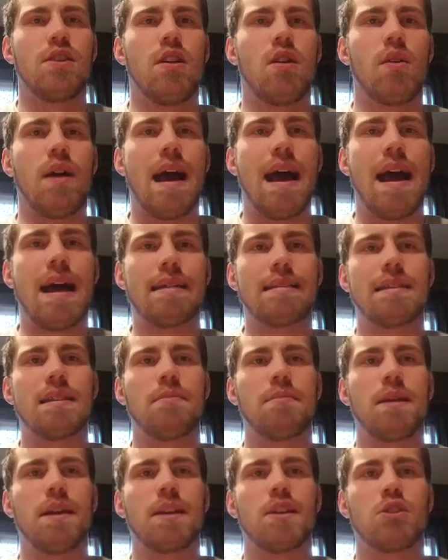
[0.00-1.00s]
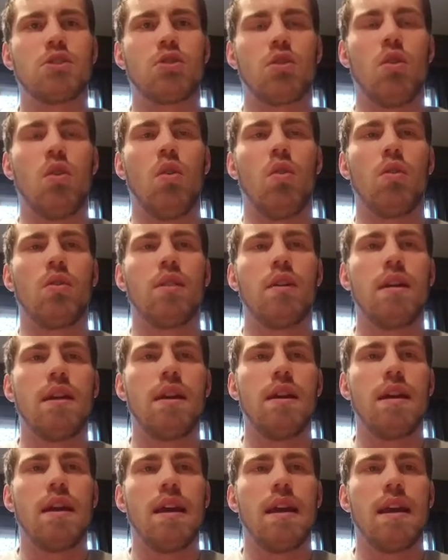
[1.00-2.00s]
has to be controlled.
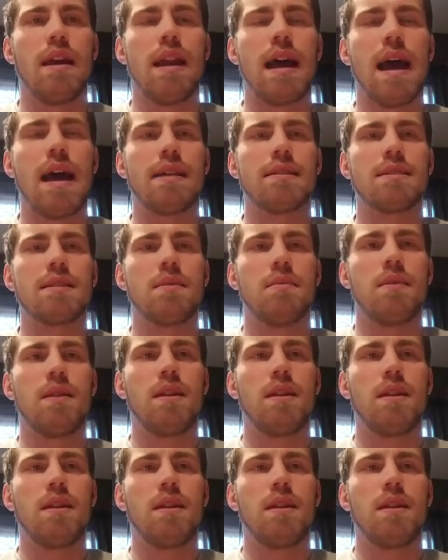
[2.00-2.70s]
You have